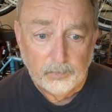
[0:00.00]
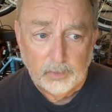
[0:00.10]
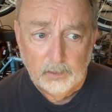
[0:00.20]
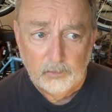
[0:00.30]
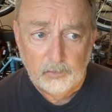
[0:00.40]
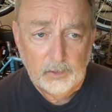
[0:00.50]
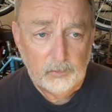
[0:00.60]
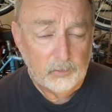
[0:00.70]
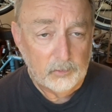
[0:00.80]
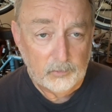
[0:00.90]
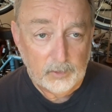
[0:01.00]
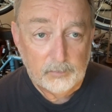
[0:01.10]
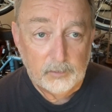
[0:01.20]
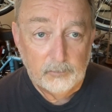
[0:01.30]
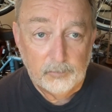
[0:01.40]
6 or
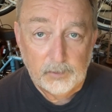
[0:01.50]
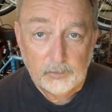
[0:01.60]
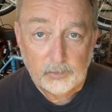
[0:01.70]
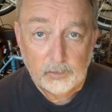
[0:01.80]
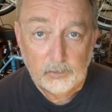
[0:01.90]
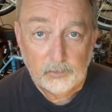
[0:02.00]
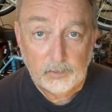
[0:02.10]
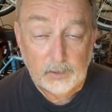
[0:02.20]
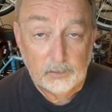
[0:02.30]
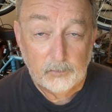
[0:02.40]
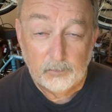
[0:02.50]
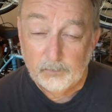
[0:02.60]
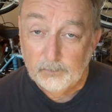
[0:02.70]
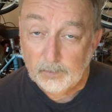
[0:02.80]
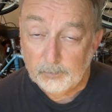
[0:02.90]
7 finishers. They had,
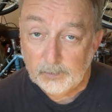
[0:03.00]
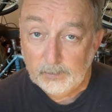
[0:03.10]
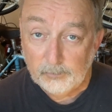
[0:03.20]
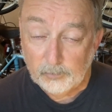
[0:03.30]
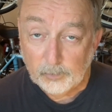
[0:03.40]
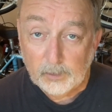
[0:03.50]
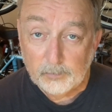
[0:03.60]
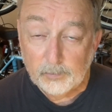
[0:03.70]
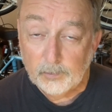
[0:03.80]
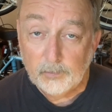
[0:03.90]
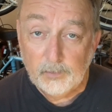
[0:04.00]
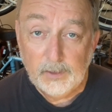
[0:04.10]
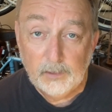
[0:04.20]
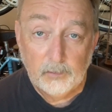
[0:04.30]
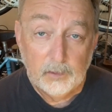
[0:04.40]
I believe, 12 or
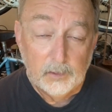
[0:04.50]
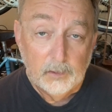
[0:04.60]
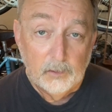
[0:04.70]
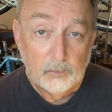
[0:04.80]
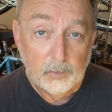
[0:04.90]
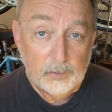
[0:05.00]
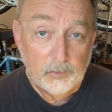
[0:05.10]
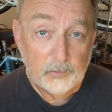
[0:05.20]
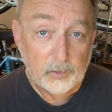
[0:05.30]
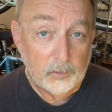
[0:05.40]
13 registered.